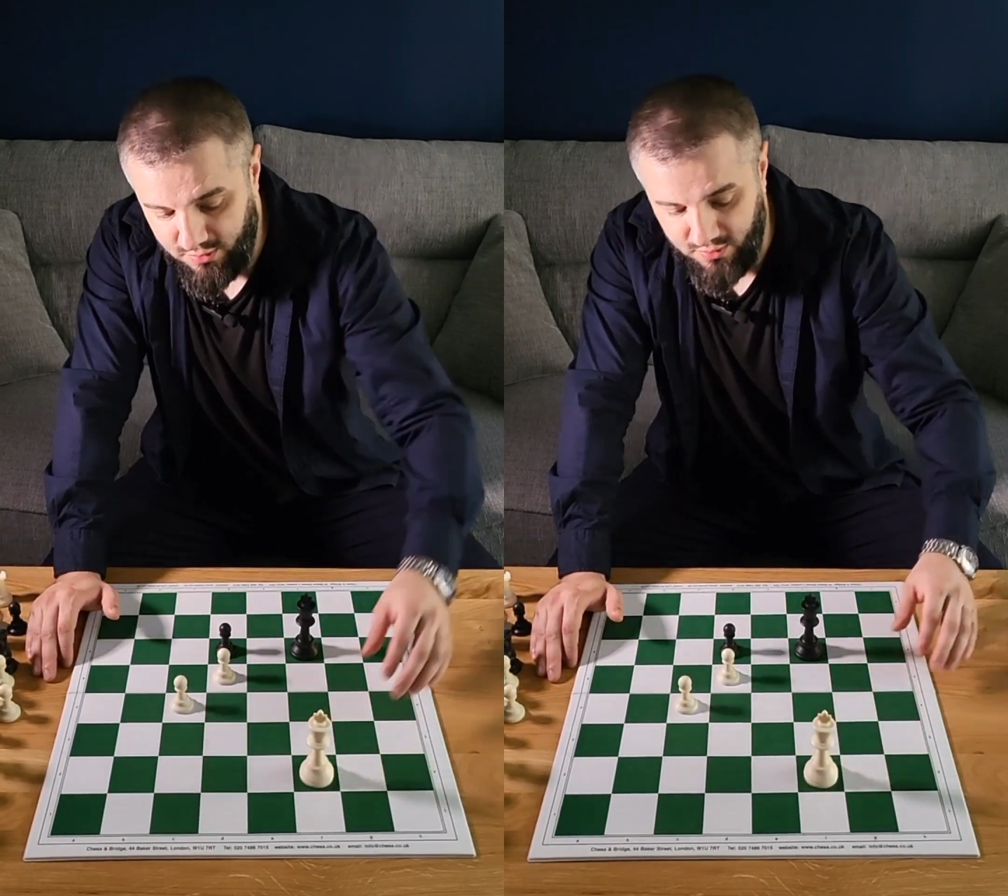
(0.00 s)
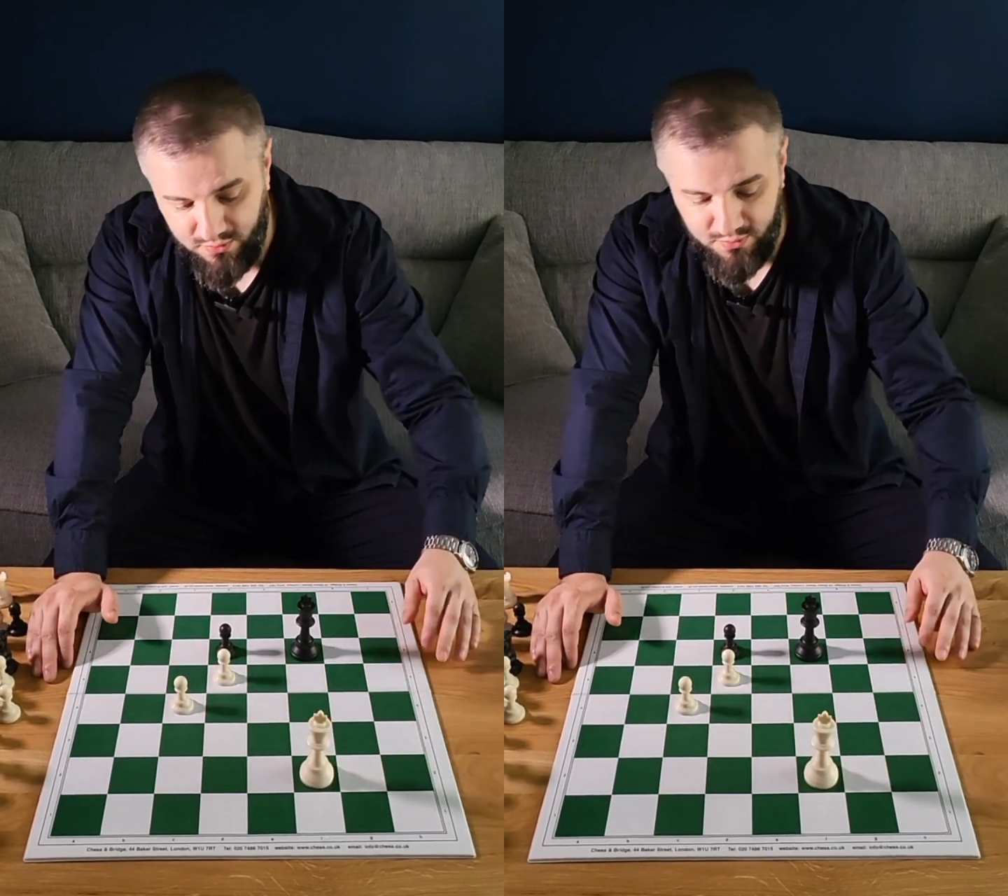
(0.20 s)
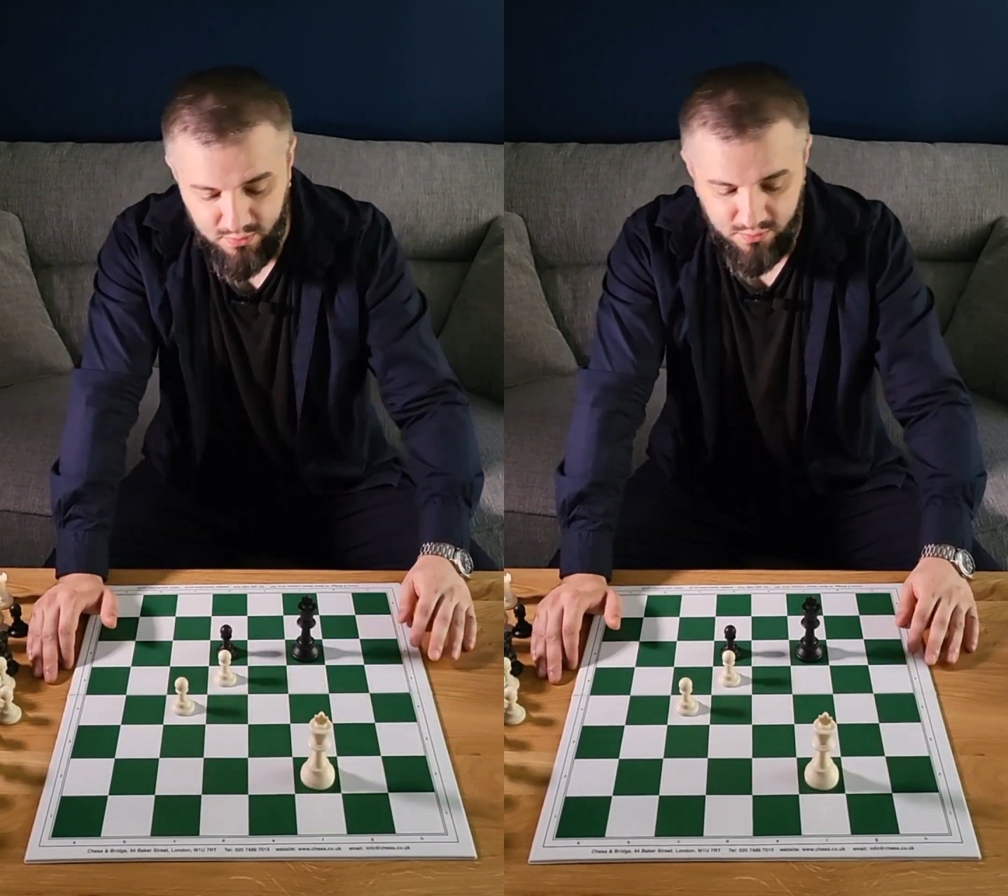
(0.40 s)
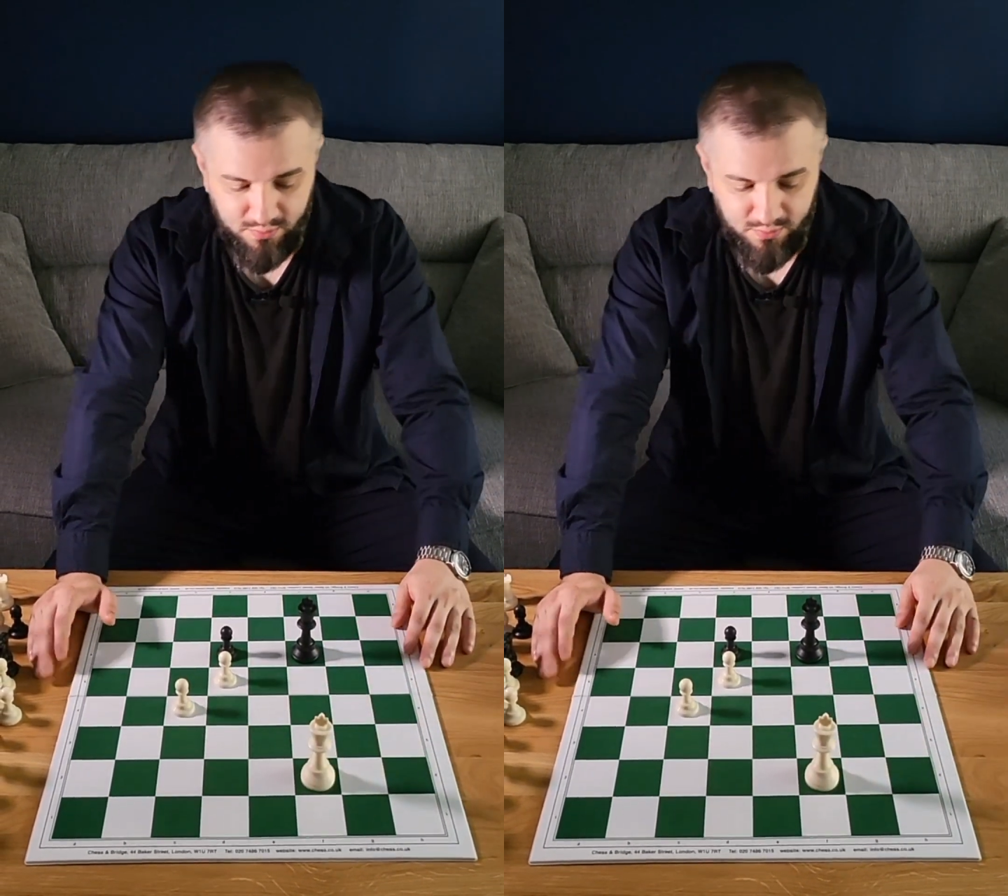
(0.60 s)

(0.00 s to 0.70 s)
to f2.